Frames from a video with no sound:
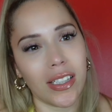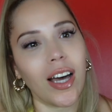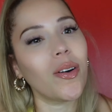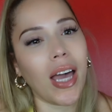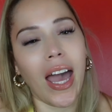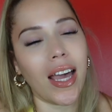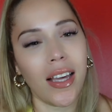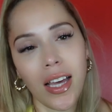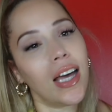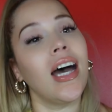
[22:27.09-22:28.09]
Okay?
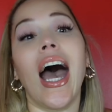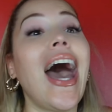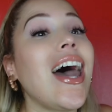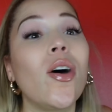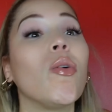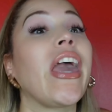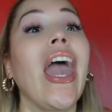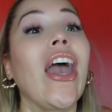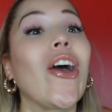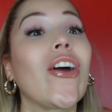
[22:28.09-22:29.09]
I don't
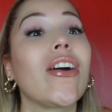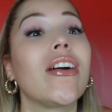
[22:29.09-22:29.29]
care.